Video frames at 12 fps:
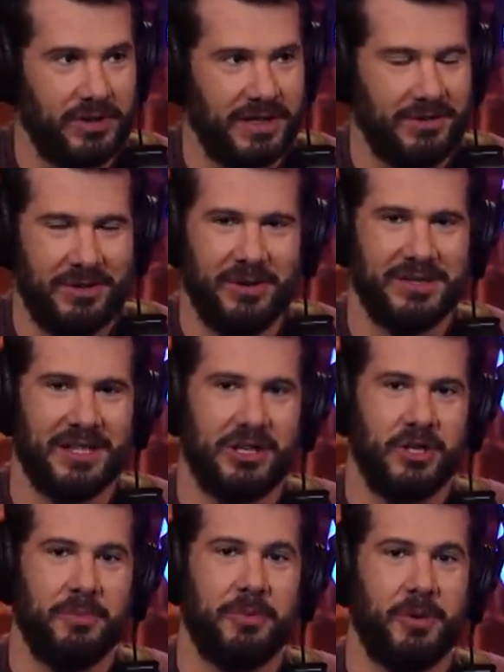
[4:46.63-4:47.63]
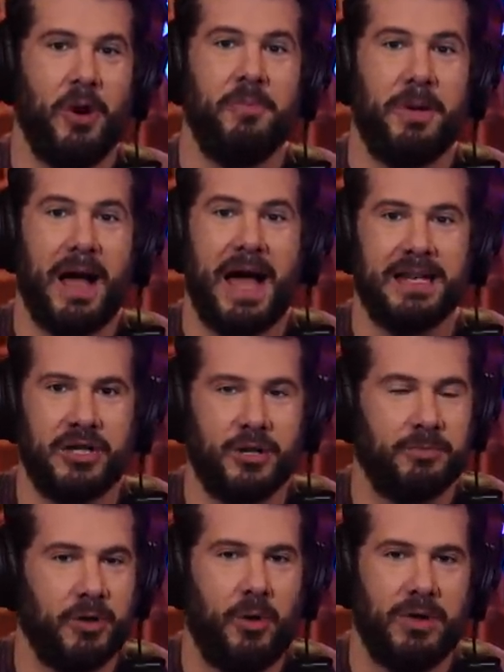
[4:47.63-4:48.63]
It's like, yeah. hold on a second, you're pro pot and
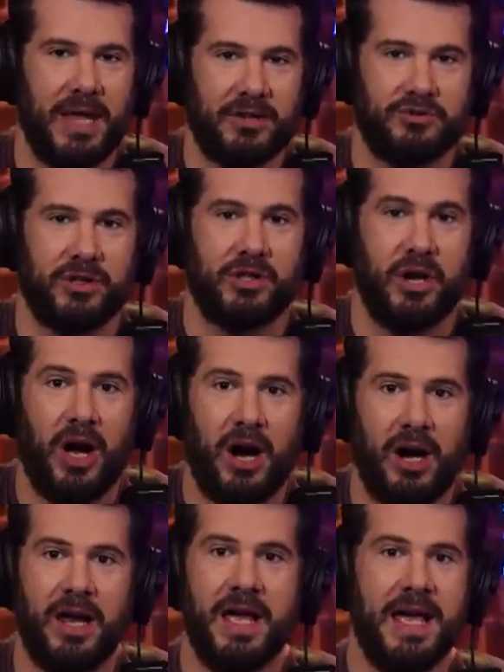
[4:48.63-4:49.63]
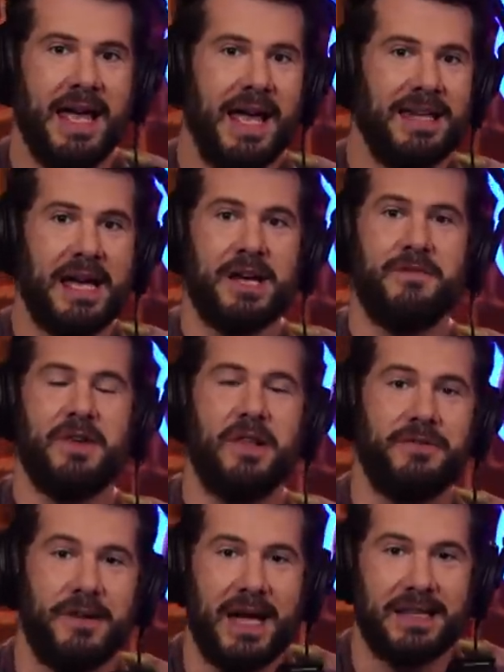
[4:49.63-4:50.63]
you're pro electric car, and now you're
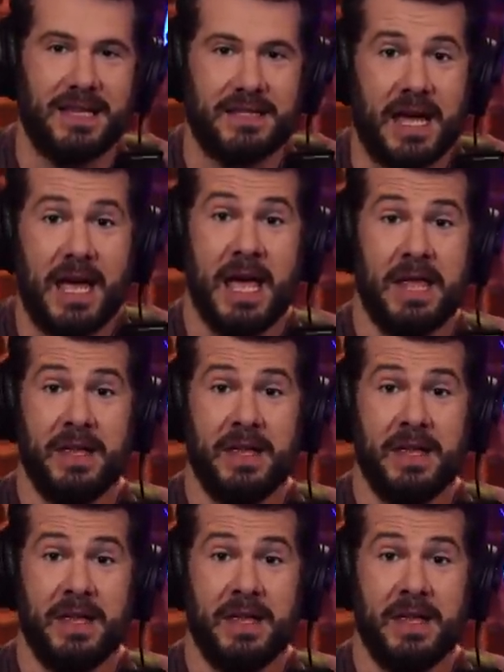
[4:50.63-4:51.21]
vilifying this guy.